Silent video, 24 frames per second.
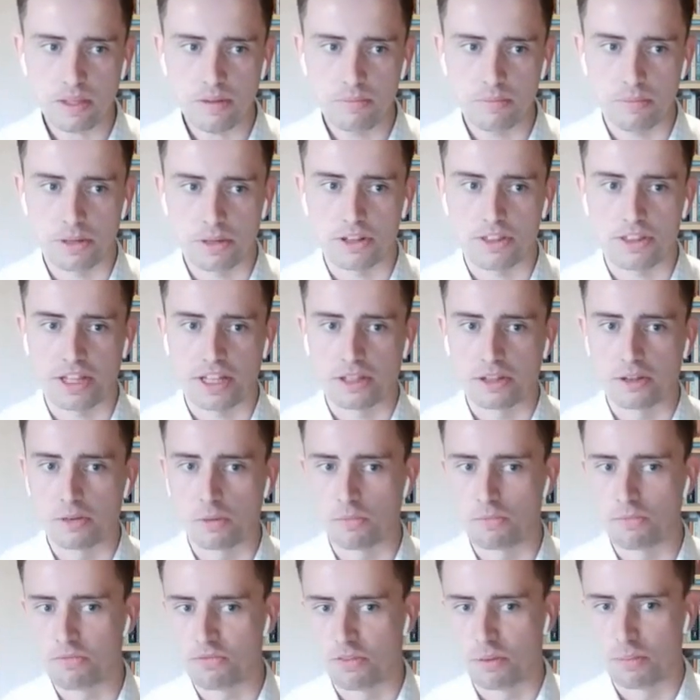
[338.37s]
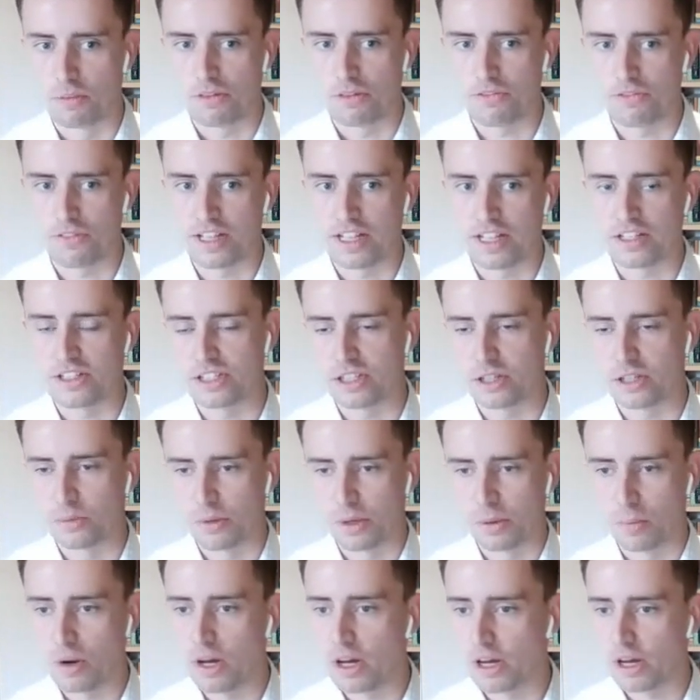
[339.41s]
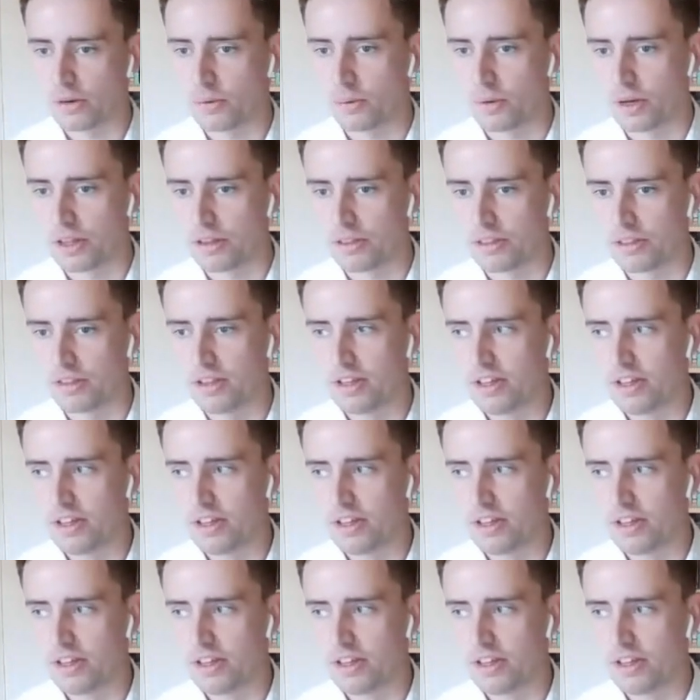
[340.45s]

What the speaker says: But I think from the fleets that we work with,